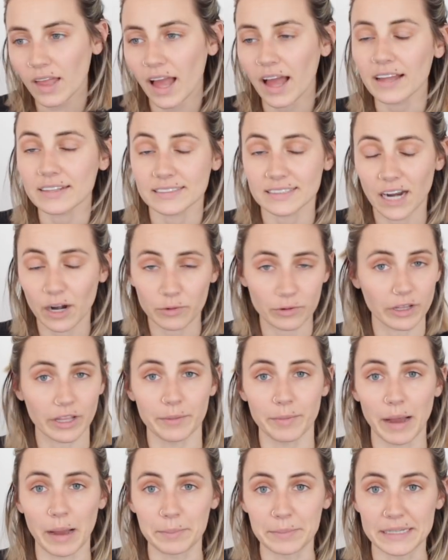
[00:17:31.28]
It's not really
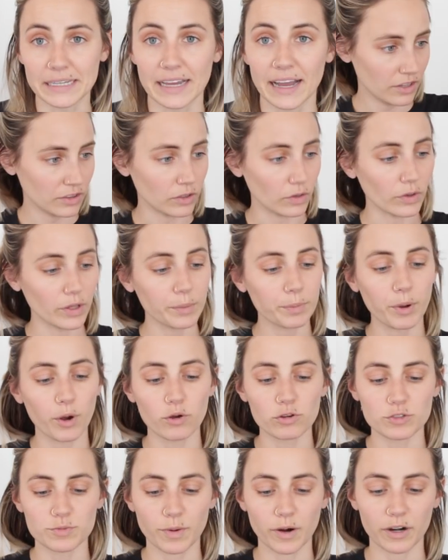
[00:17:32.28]
about me. The only
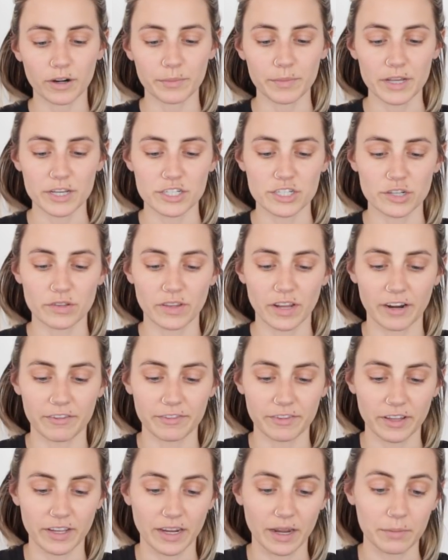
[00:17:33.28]
postpartum issue that I
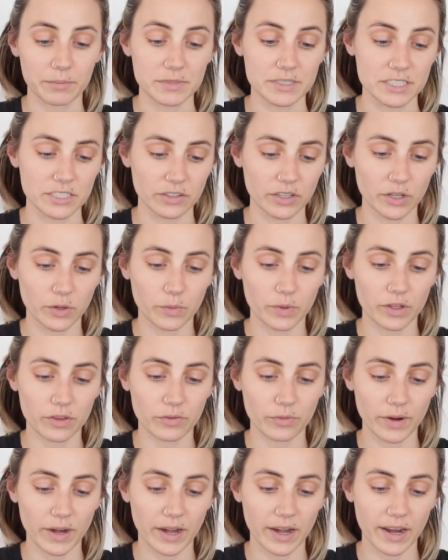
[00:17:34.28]
feel like I'm dealing with
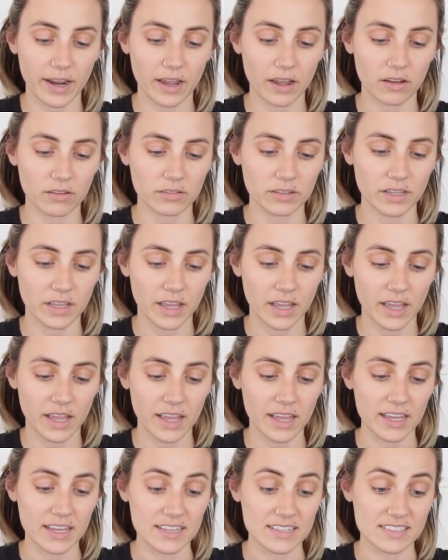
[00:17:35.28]
right now
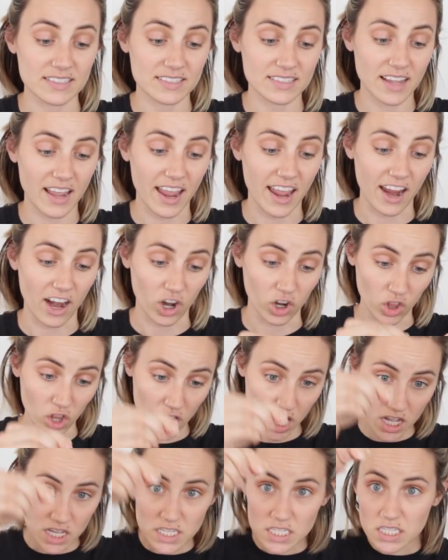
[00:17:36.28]
is hair
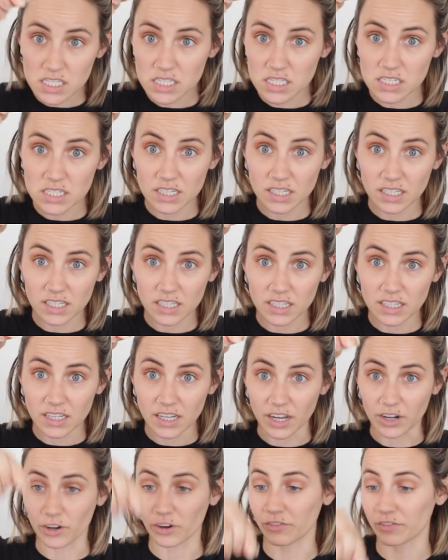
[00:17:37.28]
loss.
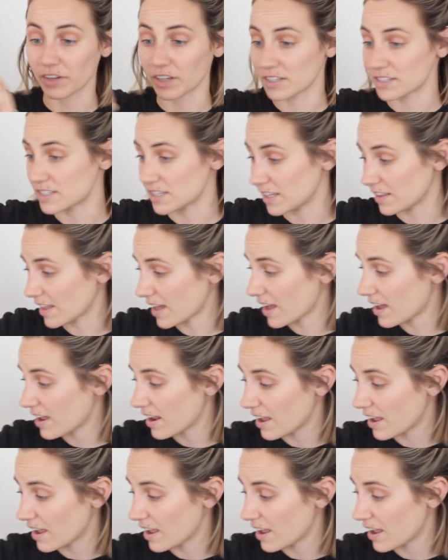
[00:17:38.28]
I don't know if you can see that.